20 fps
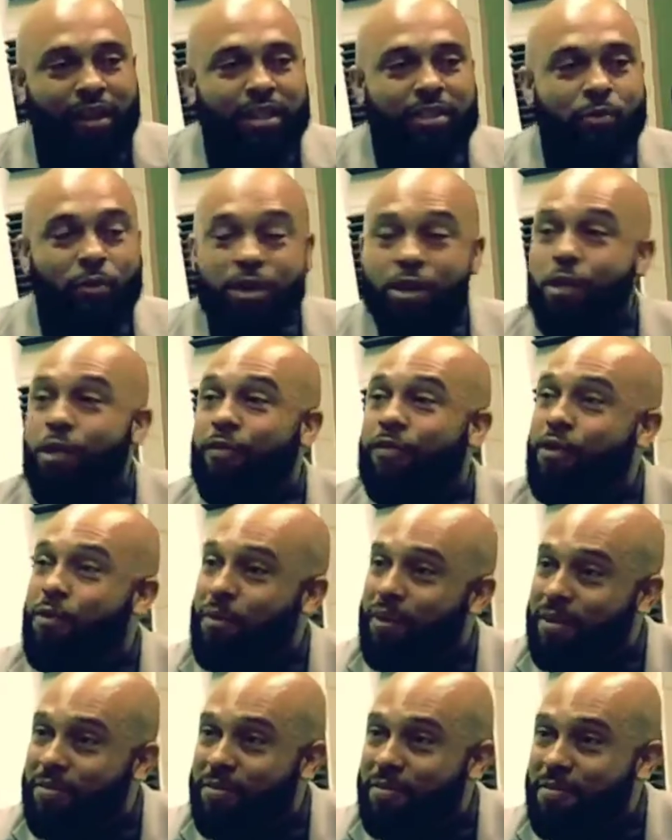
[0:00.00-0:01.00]
Because we know a few
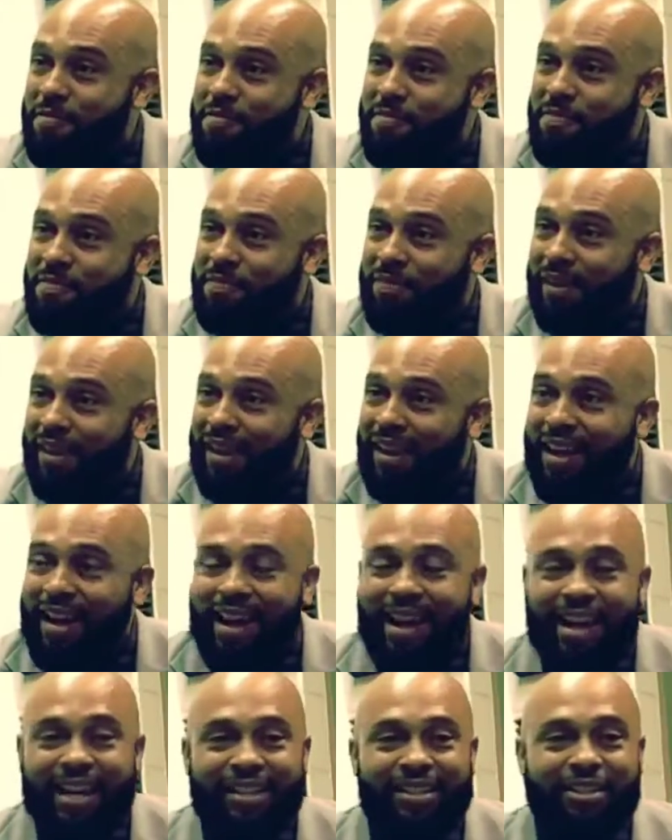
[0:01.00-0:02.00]
people.
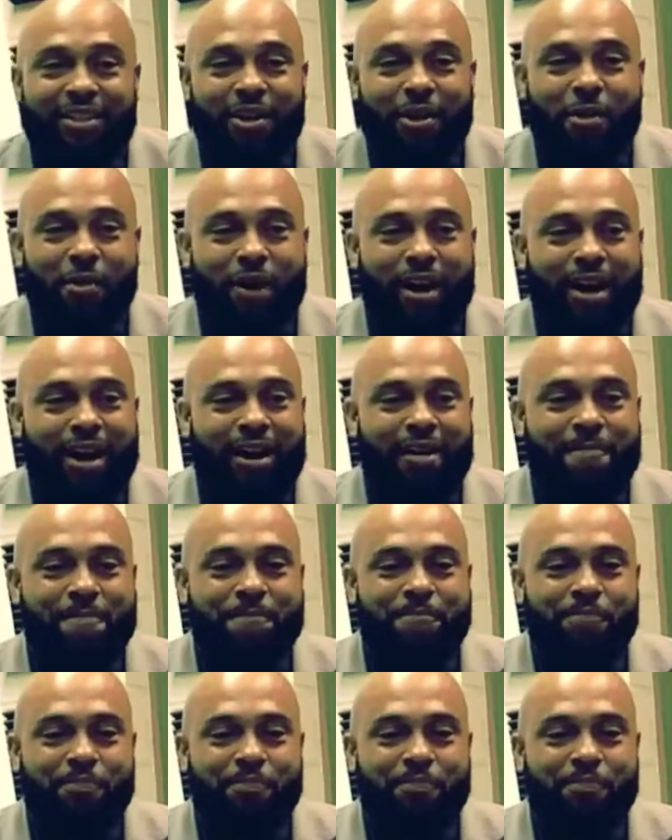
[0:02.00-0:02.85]
And so